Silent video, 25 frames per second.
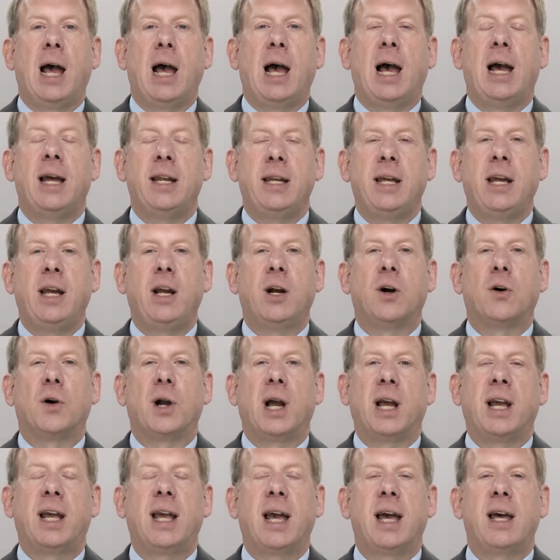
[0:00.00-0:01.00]
And here,
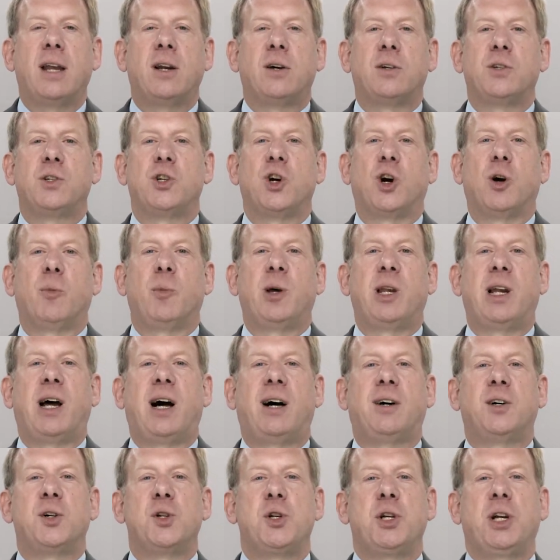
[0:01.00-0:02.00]
again, on
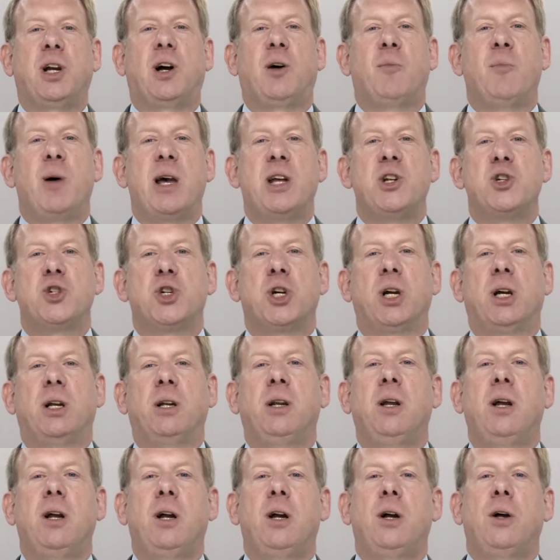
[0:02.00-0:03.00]
terminology, I'll
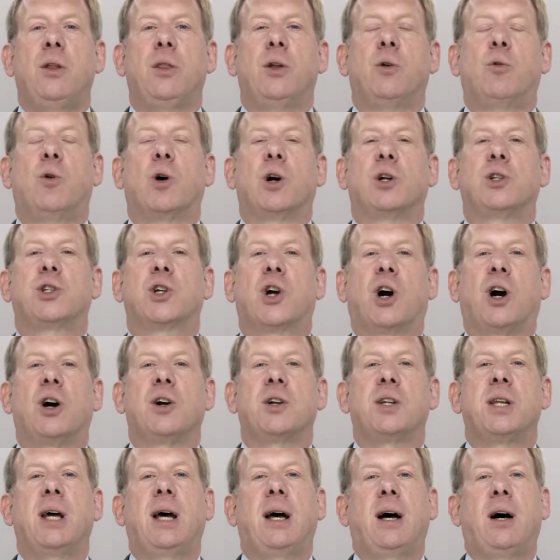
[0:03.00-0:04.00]
mention the words
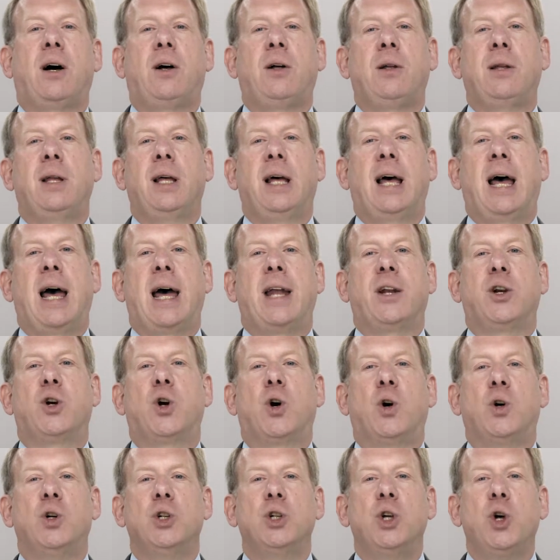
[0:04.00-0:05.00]
cartel and
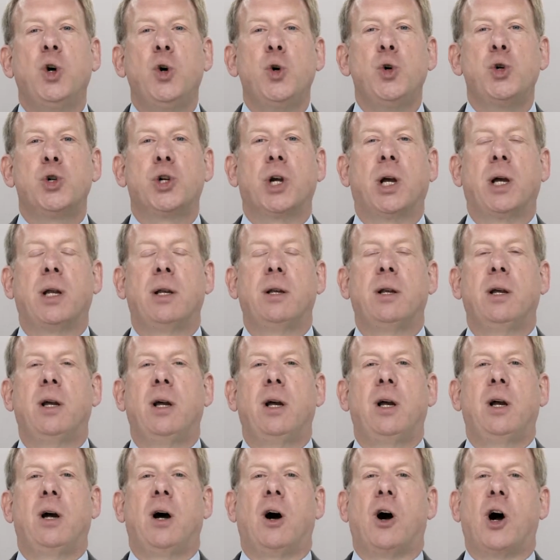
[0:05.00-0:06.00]
collusion
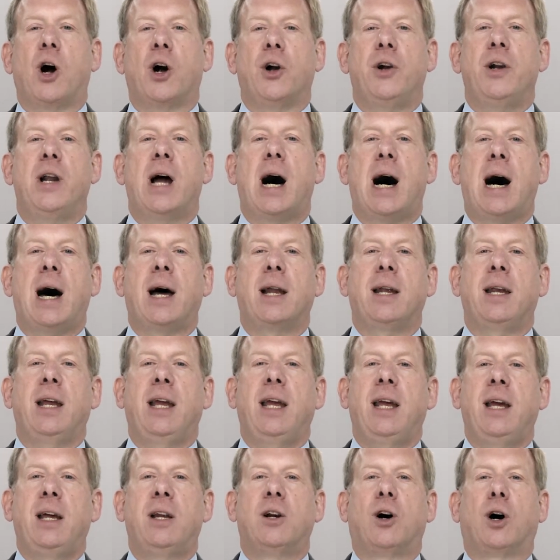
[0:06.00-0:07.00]
are not
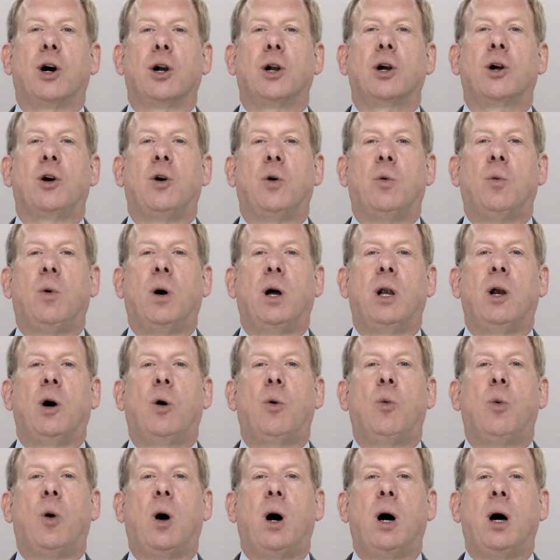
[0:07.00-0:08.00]
in Article
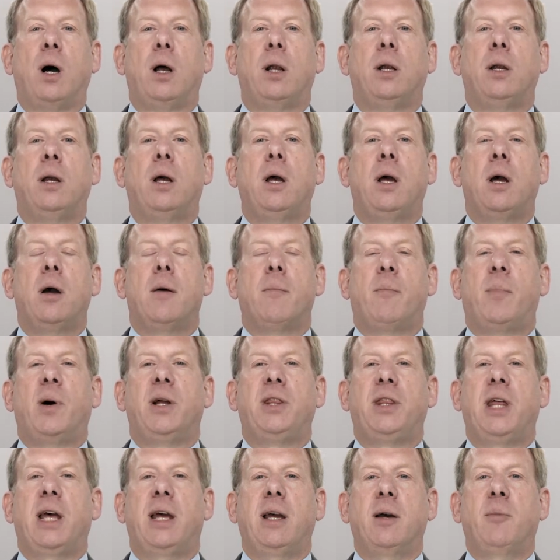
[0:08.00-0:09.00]
101,
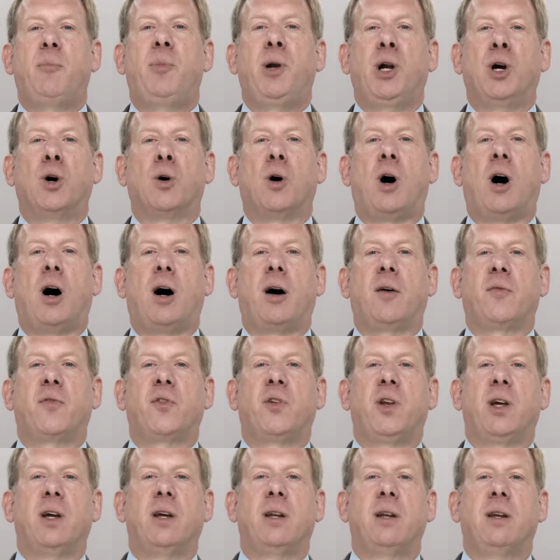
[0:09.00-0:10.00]
but they appear
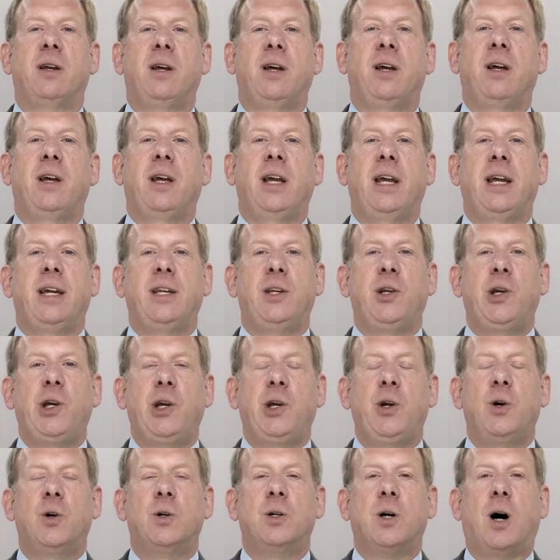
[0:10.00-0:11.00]
often in
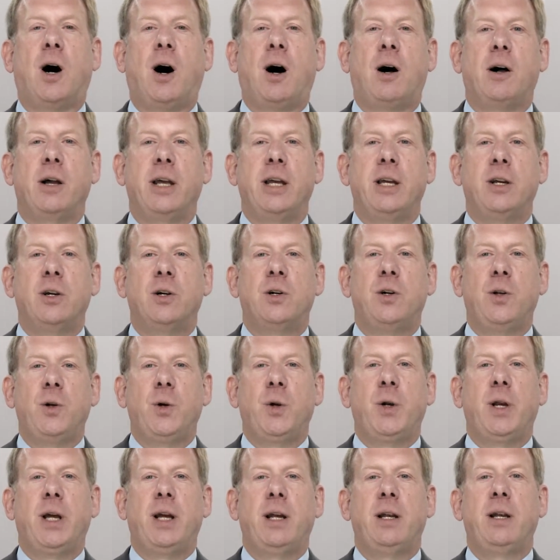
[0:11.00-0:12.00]
EU law,
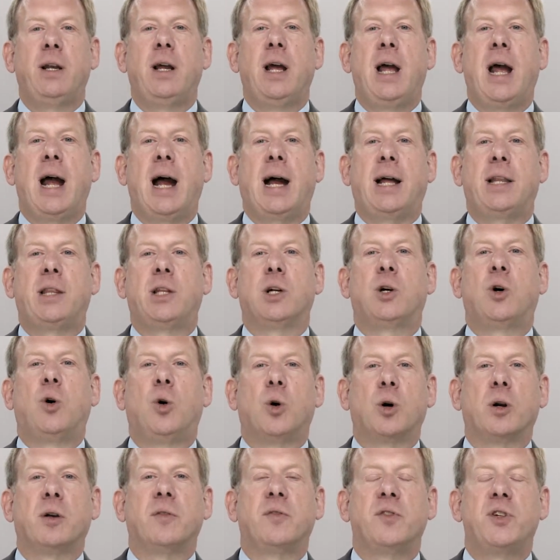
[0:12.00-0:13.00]
including at the
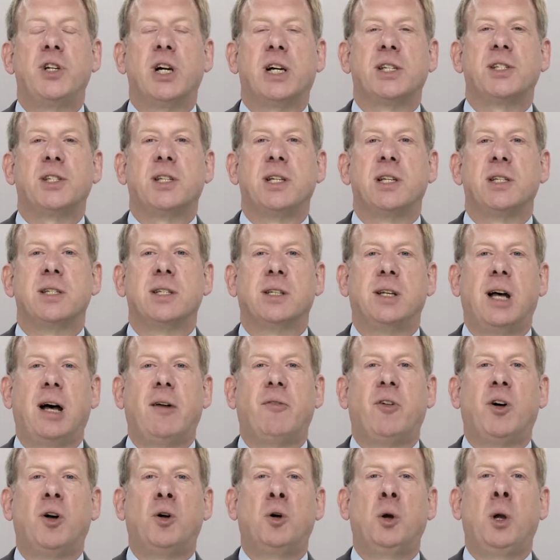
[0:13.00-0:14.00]
Court of Justice
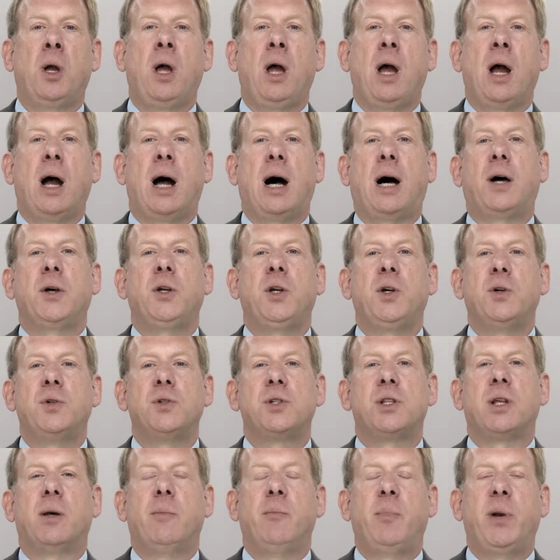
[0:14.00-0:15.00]
level. I'll
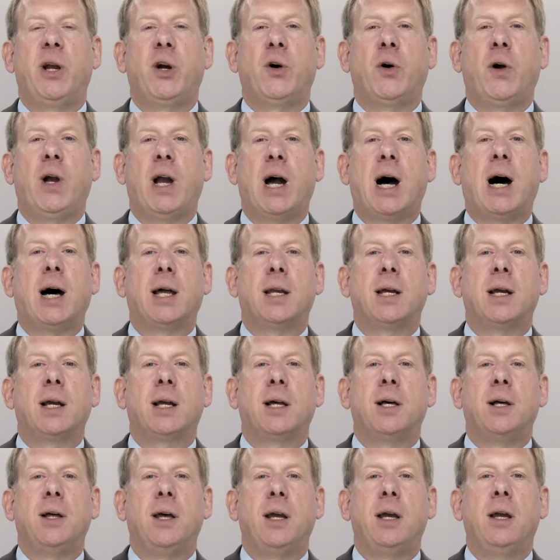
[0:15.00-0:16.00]
use them
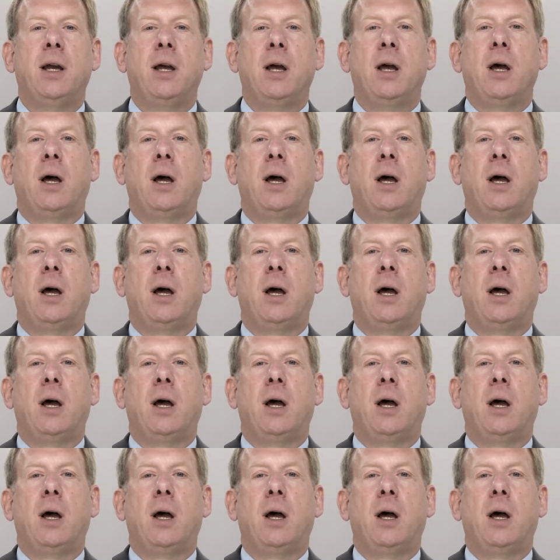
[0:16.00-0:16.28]
periodically